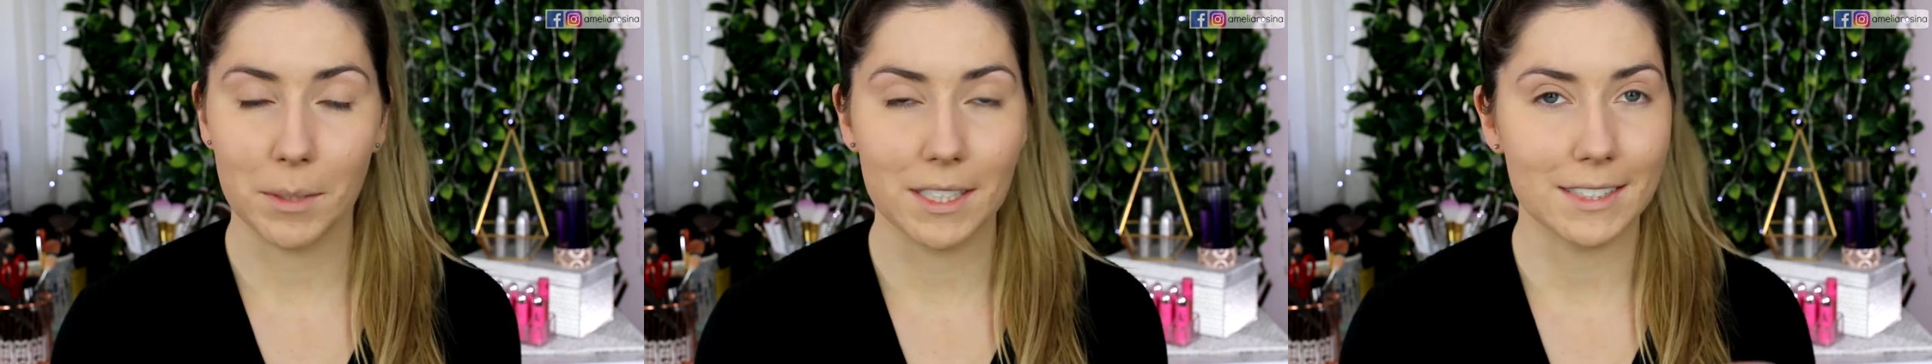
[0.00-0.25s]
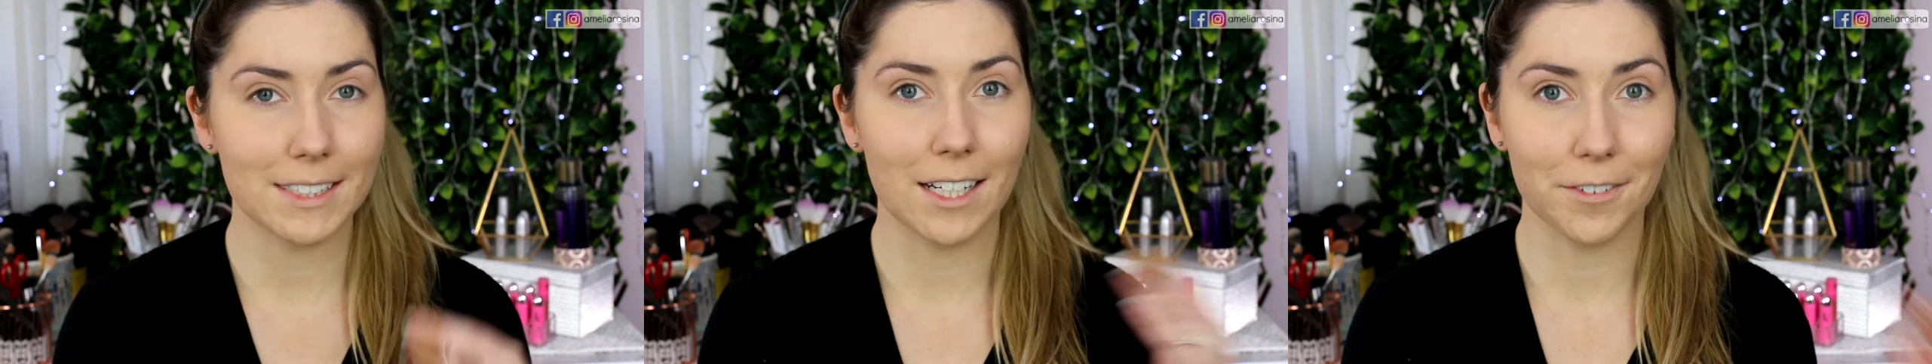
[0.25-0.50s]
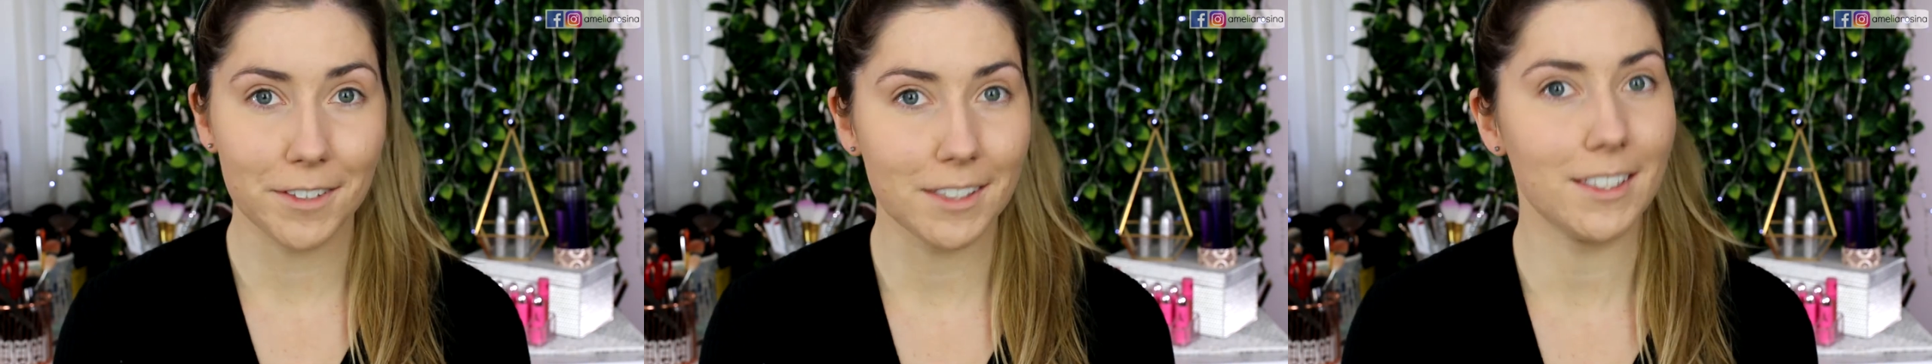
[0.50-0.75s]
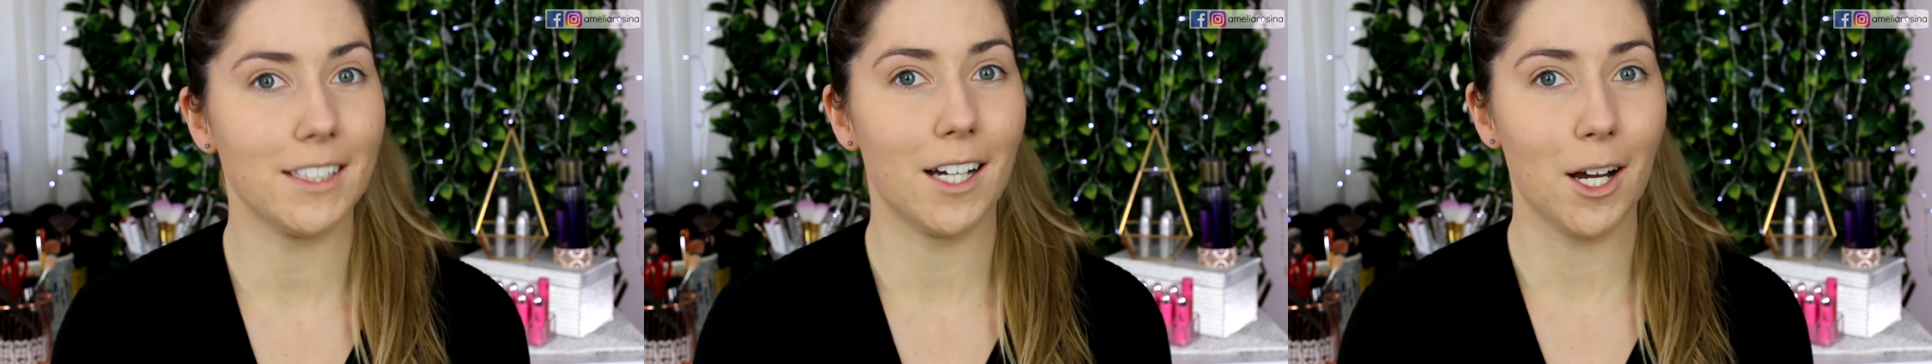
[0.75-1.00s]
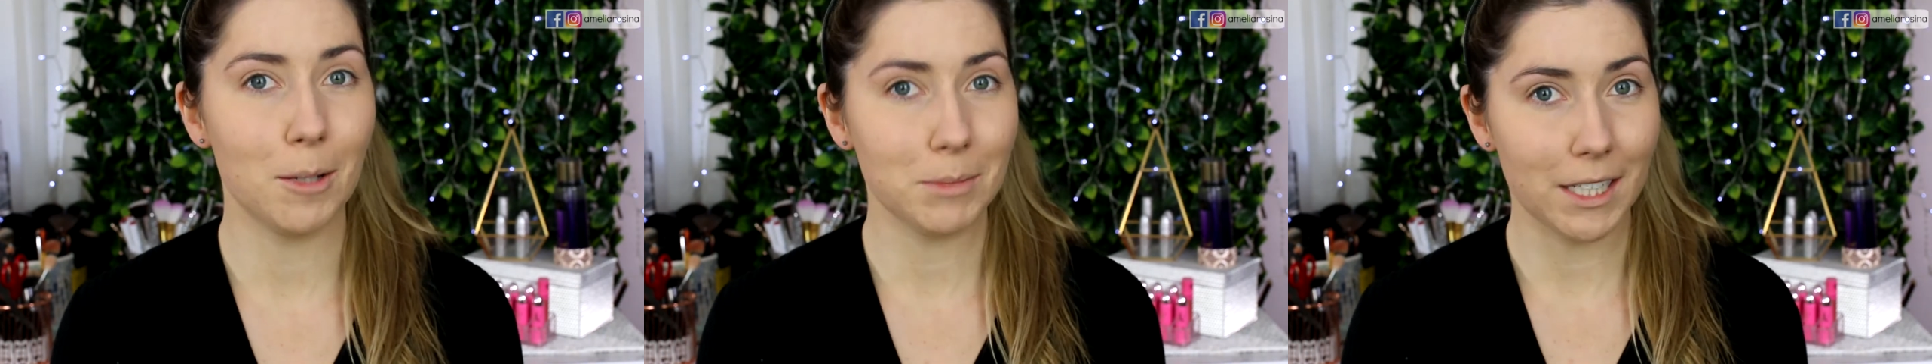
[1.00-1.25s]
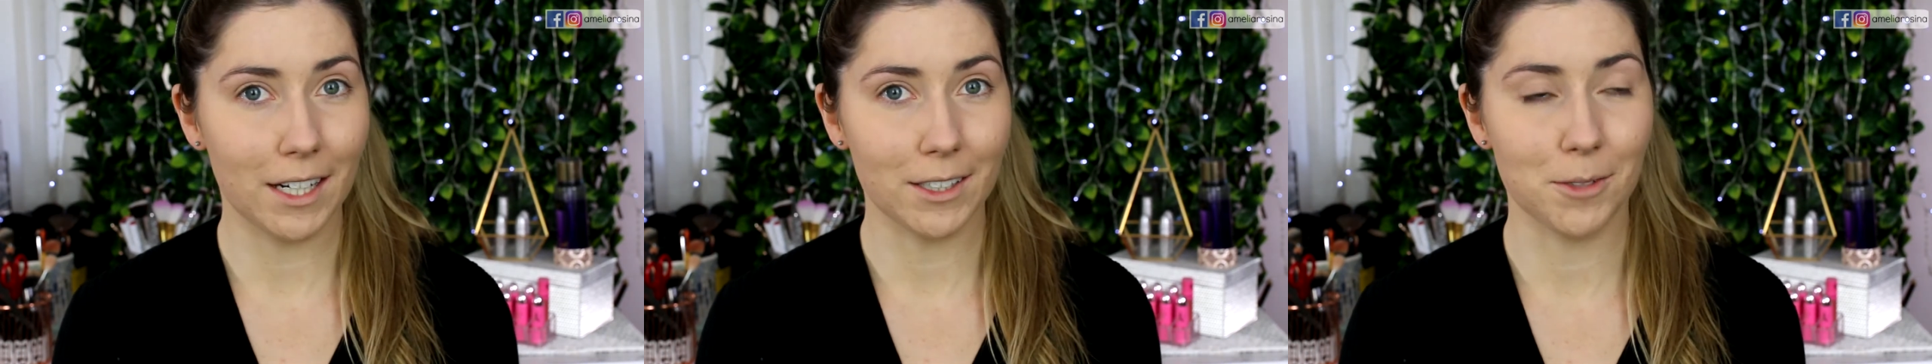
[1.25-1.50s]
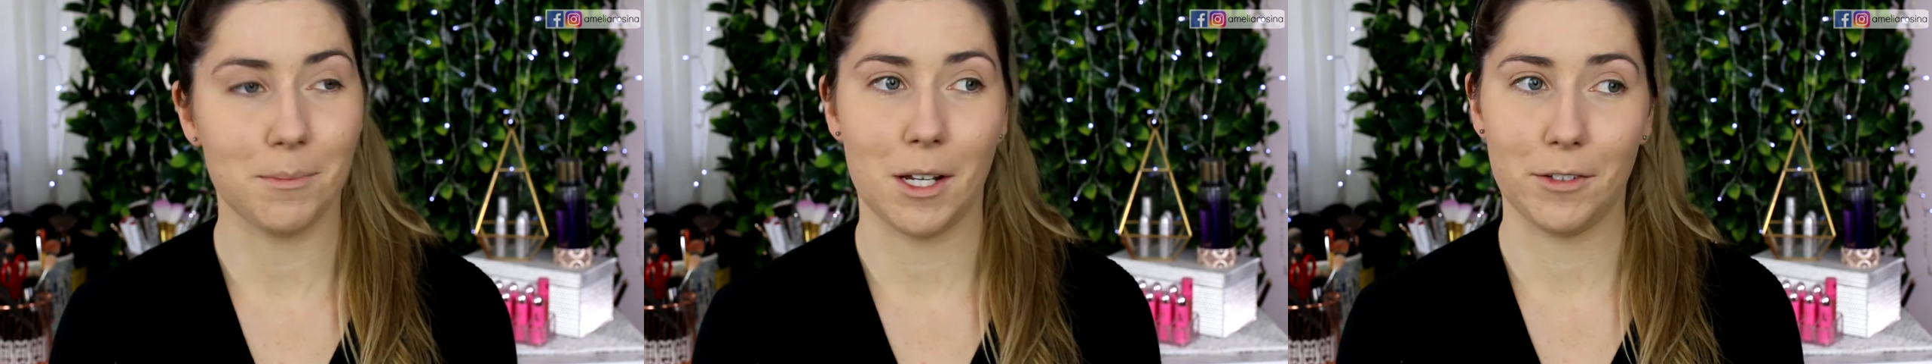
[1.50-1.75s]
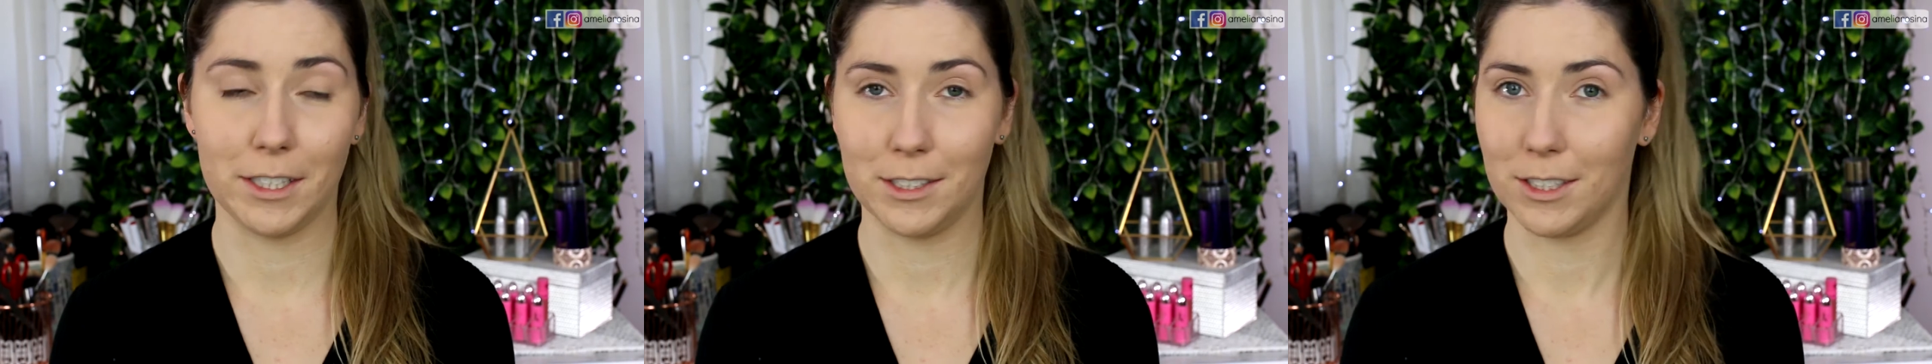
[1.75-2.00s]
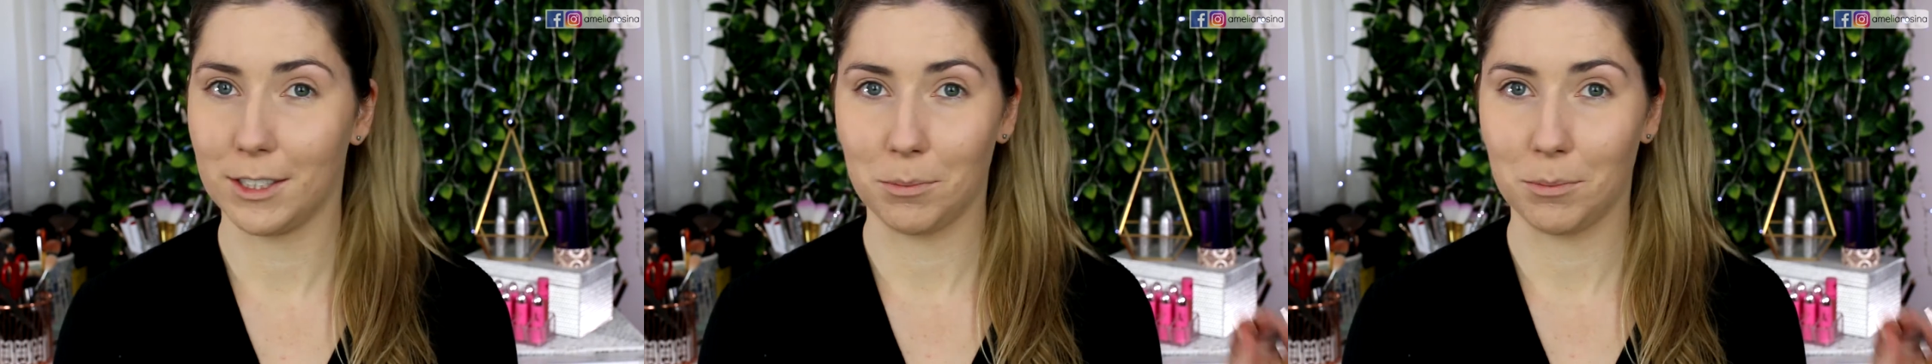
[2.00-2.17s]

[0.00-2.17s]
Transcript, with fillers: mean, it's definitely calmed down my redness